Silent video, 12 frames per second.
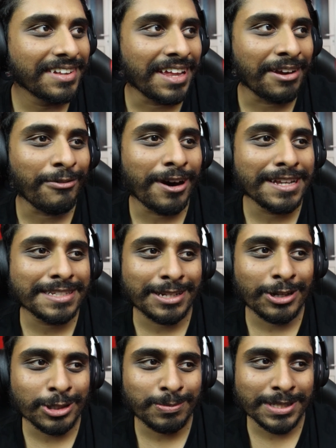Like, why is
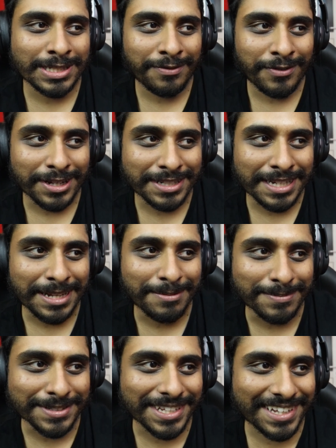it those specific
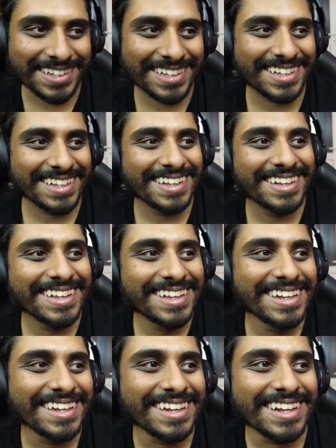teams?
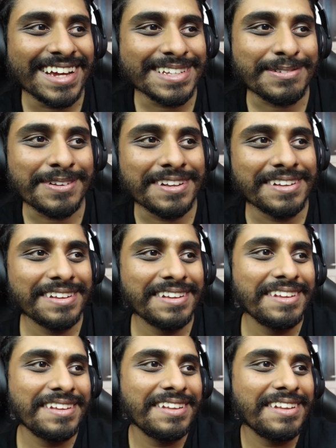Nice one.
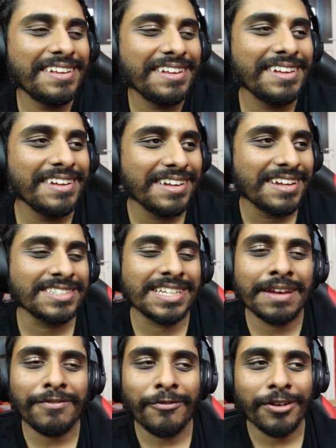Because
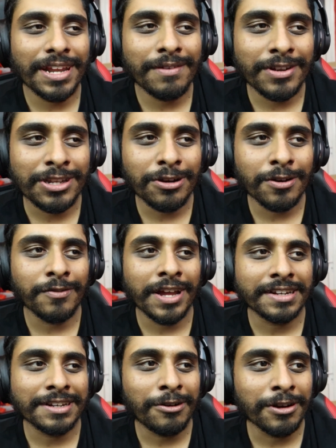they have a deal with,
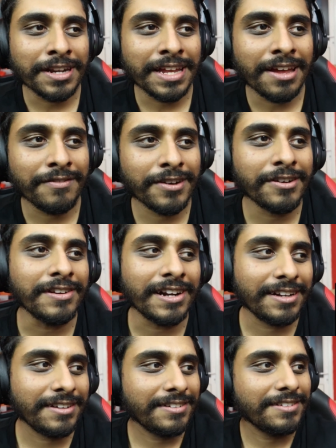like, the whole of the AFL,
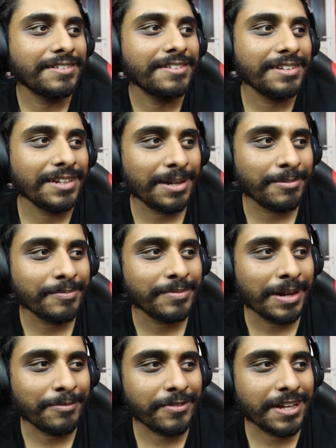right?
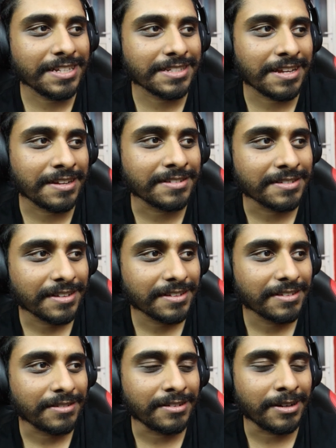I'm fairly certain.
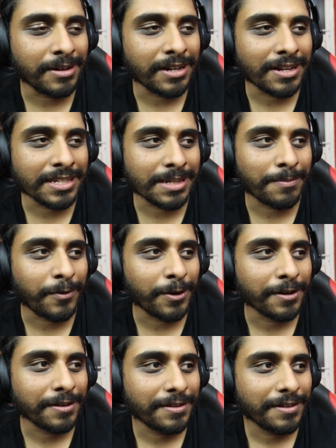Well, unless I'm wrong.